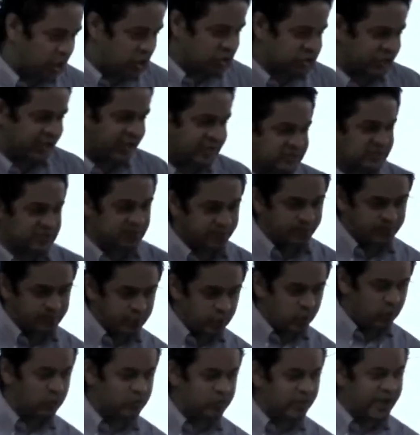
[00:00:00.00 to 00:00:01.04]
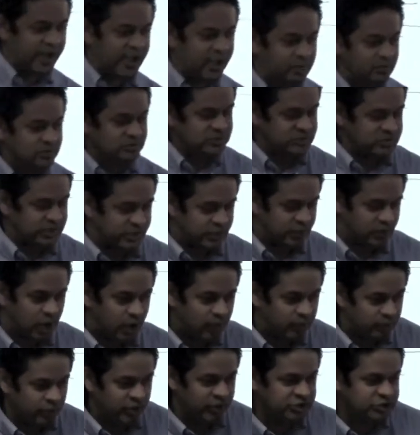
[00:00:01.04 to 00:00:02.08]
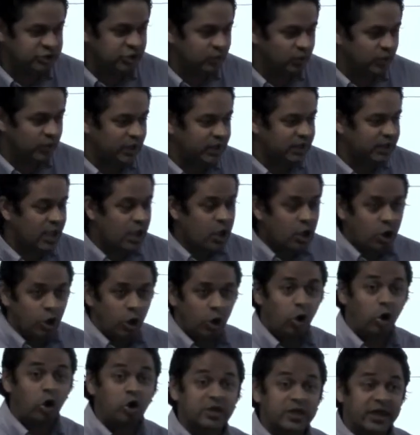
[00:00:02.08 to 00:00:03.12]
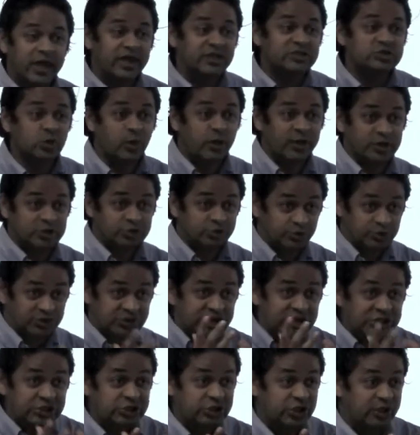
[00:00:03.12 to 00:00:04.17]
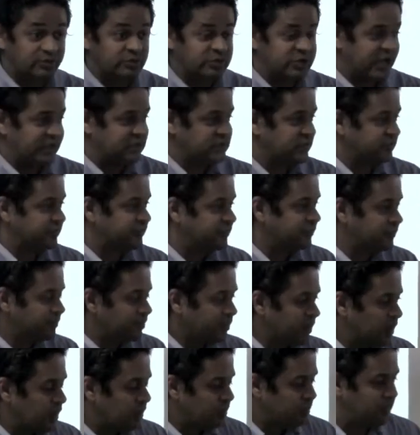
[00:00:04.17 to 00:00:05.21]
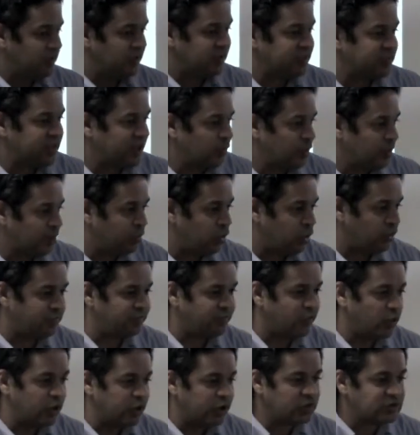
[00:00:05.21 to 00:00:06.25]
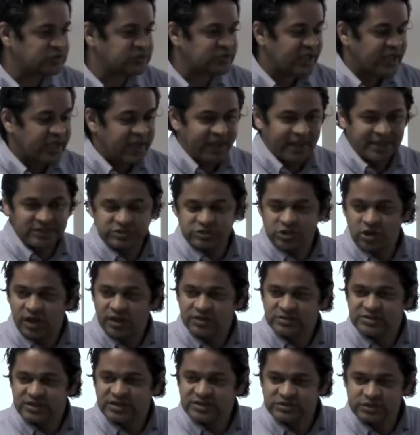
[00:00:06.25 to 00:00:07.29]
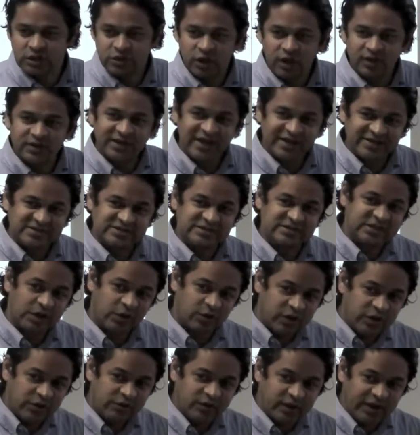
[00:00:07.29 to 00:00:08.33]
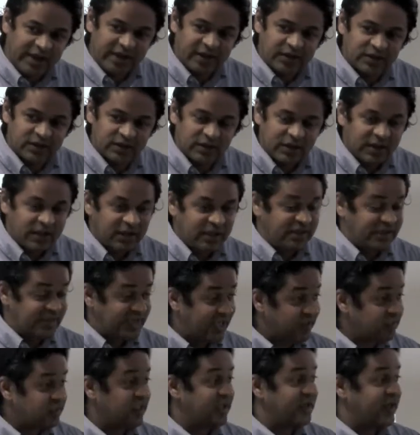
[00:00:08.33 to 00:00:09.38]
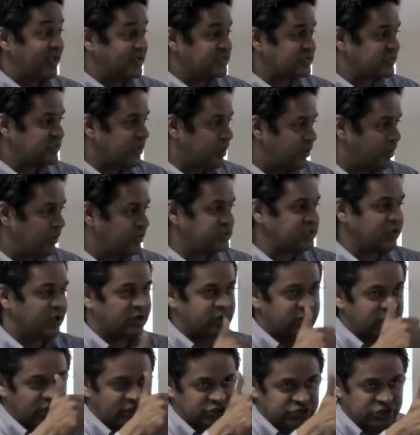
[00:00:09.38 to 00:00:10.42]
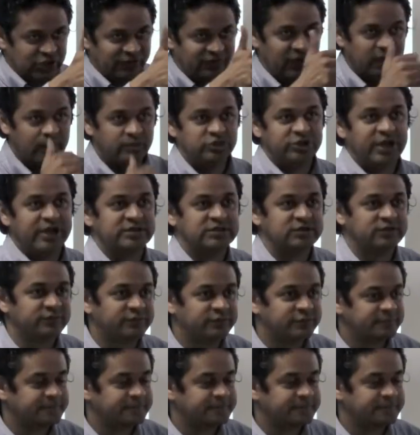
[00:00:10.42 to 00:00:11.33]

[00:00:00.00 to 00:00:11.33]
Projects and programs and operational work all geared toward a strategic objective. But the thing with portfolios, its contents are not necessarily related, yet they're necessary to achieve the objective.